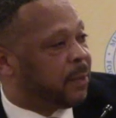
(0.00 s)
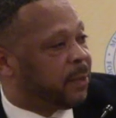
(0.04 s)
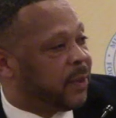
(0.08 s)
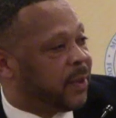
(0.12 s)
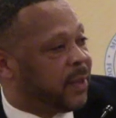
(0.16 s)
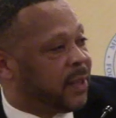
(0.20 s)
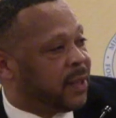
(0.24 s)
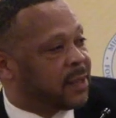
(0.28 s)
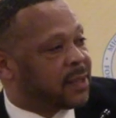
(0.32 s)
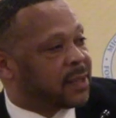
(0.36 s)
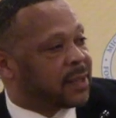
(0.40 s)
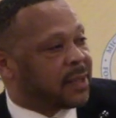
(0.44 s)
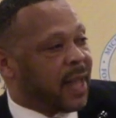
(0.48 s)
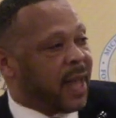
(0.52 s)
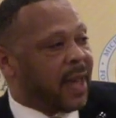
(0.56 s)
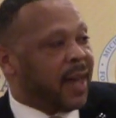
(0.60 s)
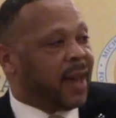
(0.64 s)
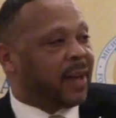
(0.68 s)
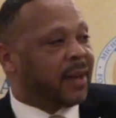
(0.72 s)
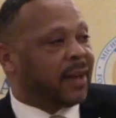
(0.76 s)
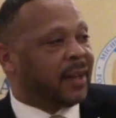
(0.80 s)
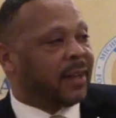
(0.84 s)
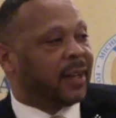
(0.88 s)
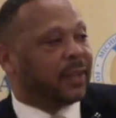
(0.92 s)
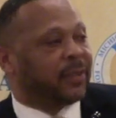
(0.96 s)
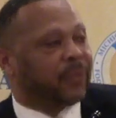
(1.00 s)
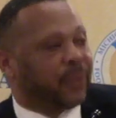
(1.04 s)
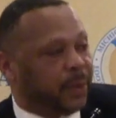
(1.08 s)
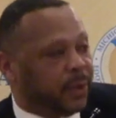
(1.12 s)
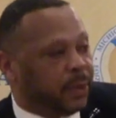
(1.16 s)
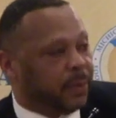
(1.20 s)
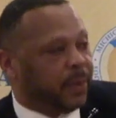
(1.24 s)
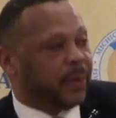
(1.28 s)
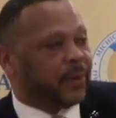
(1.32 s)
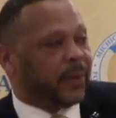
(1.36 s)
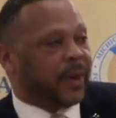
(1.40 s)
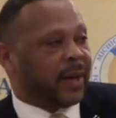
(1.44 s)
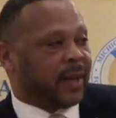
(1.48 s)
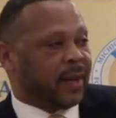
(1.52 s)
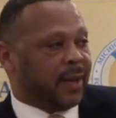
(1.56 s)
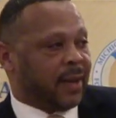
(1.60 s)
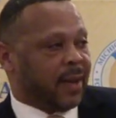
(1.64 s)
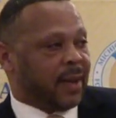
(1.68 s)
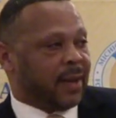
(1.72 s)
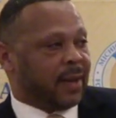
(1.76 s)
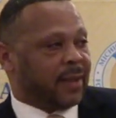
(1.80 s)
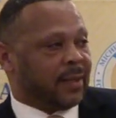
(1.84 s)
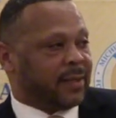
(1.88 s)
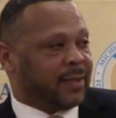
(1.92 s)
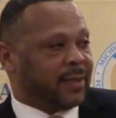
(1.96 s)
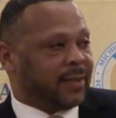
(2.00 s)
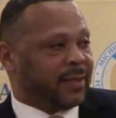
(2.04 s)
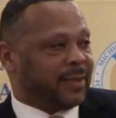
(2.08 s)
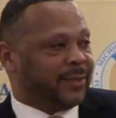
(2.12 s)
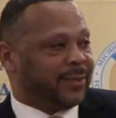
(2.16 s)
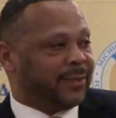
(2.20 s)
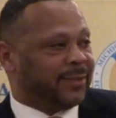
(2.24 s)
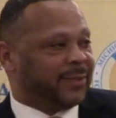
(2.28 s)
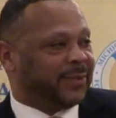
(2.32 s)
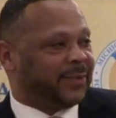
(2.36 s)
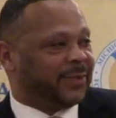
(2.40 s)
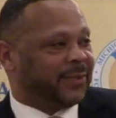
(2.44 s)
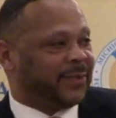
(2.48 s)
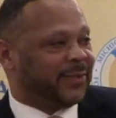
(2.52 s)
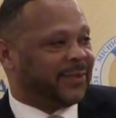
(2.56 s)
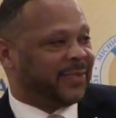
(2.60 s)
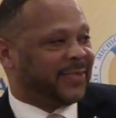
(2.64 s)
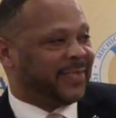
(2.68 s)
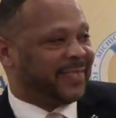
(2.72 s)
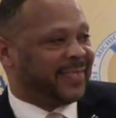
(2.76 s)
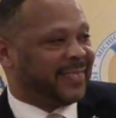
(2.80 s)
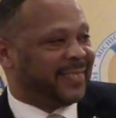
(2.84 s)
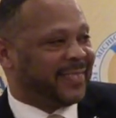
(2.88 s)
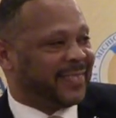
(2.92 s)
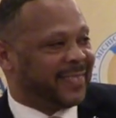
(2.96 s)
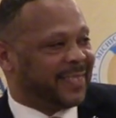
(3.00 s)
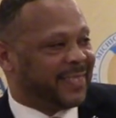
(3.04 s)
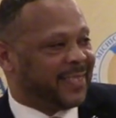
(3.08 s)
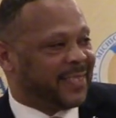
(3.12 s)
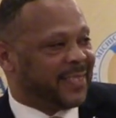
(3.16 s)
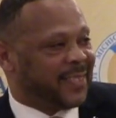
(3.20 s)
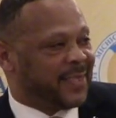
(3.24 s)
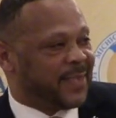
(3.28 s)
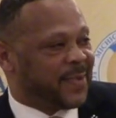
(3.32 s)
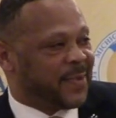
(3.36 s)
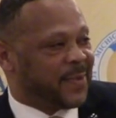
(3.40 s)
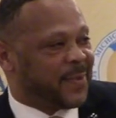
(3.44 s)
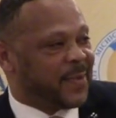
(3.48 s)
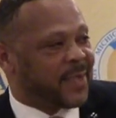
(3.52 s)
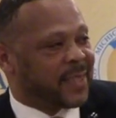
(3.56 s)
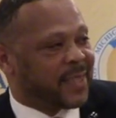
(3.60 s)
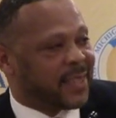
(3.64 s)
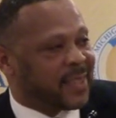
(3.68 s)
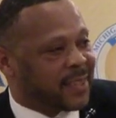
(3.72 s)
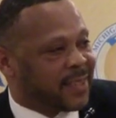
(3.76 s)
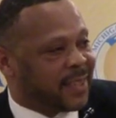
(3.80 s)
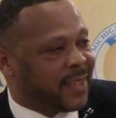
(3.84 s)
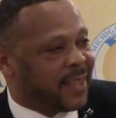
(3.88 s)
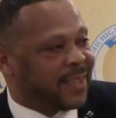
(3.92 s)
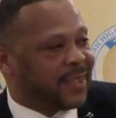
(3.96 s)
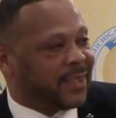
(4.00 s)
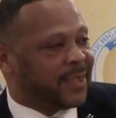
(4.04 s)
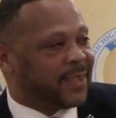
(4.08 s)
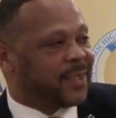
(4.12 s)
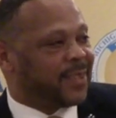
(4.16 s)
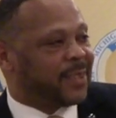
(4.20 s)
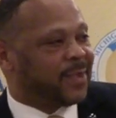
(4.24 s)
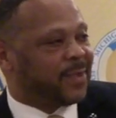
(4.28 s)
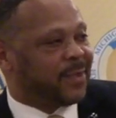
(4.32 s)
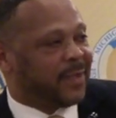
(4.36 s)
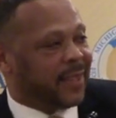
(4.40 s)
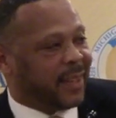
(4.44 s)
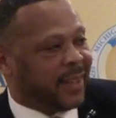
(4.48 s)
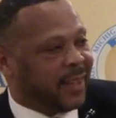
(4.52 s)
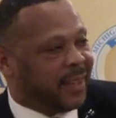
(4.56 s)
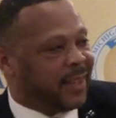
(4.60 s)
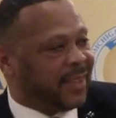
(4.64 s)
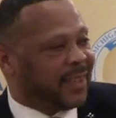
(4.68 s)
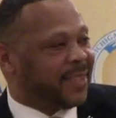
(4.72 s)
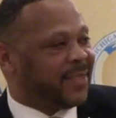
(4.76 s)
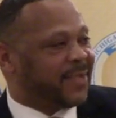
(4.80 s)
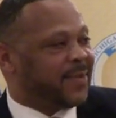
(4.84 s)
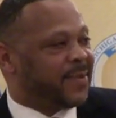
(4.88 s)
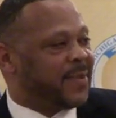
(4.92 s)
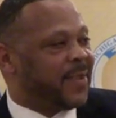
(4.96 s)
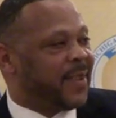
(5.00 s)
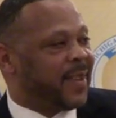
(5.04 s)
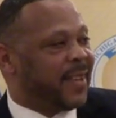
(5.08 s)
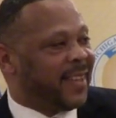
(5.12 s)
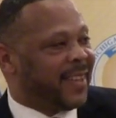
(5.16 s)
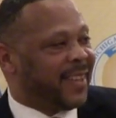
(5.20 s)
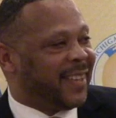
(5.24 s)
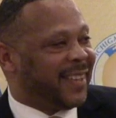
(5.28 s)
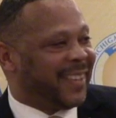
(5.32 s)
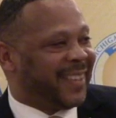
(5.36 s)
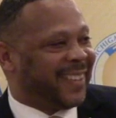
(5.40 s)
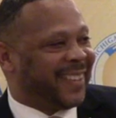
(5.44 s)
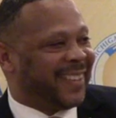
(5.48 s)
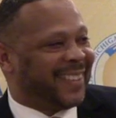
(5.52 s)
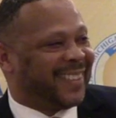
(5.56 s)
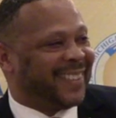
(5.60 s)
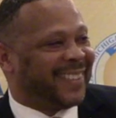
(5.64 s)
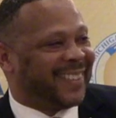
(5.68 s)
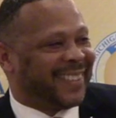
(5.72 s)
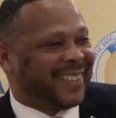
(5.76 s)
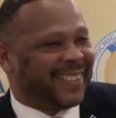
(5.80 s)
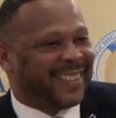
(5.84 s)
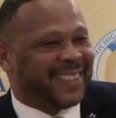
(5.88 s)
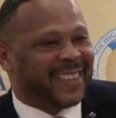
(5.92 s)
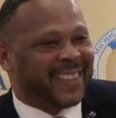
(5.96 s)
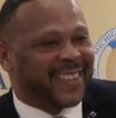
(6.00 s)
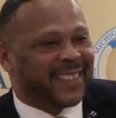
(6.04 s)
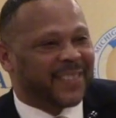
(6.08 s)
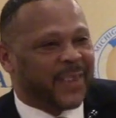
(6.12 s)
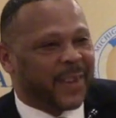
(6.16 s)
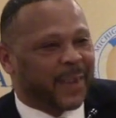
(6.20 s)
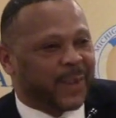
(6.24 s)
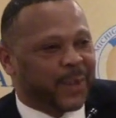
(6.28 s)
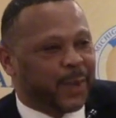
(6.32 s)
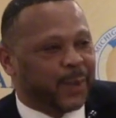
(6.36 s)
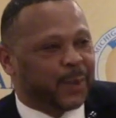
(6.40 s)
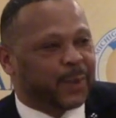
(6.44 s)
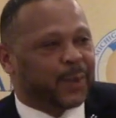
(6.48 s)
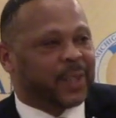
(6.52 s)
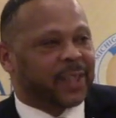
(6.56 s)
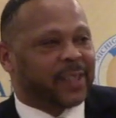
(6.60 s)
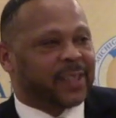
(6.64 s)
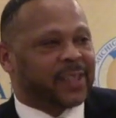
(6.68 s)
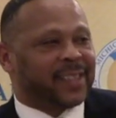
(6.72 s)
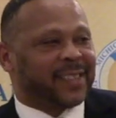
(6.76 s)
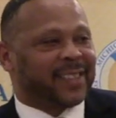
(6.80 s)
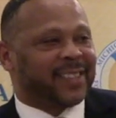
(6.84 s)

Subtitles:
Stand, I'd like for you to be recognized. Mr. Suttles, Fagan. My coaches.